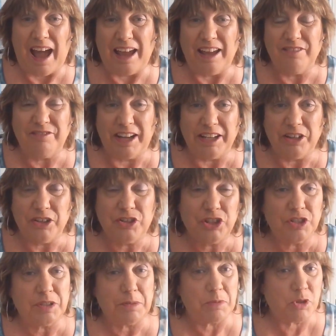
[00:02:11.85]
I invite you
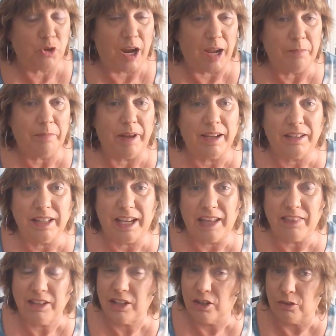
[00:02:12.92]
to subscribe by
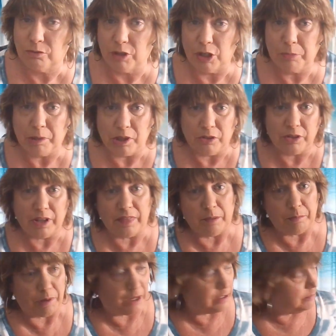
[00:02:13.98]
clicking the little rowboat in
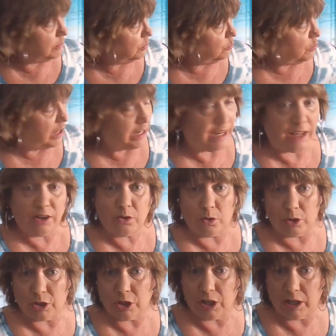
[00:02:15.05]
the bottom right-hand
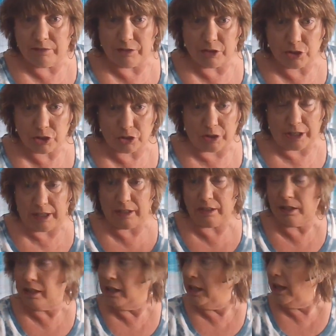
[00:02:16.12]
corner of your
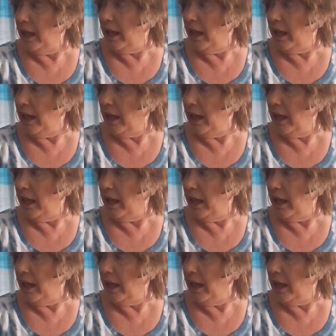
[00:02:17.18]
screen.